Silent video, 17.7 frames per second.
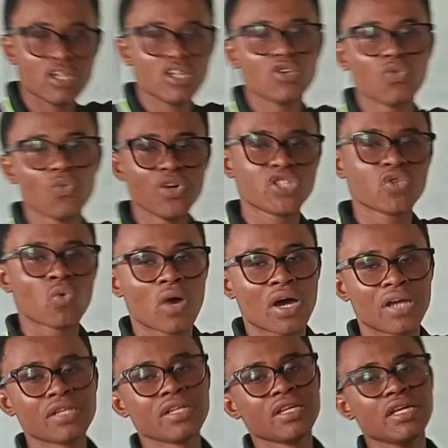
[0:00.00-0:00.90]
which
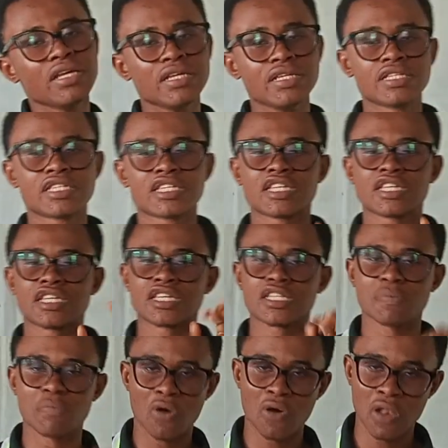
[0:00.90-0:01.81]
one is
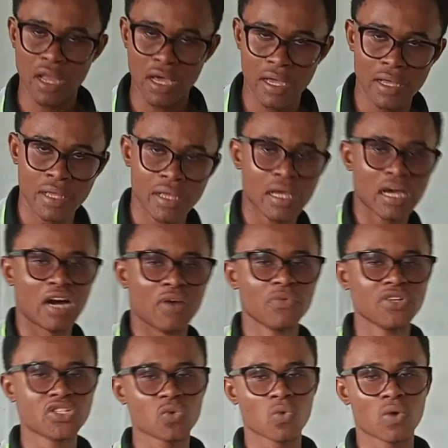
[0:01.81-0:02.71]
smaller and
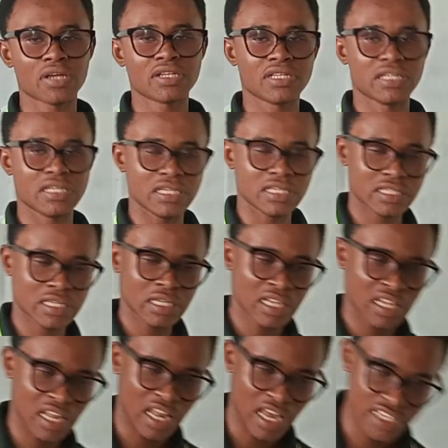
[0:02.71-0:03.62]
which one is
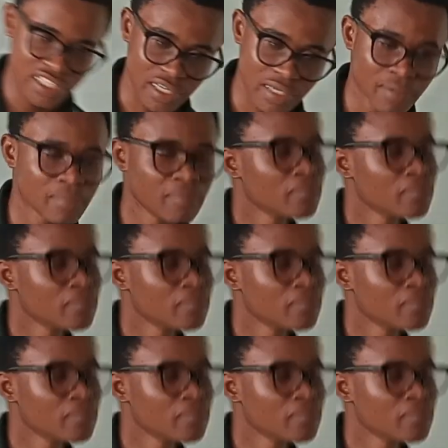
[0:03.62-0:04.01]
larger?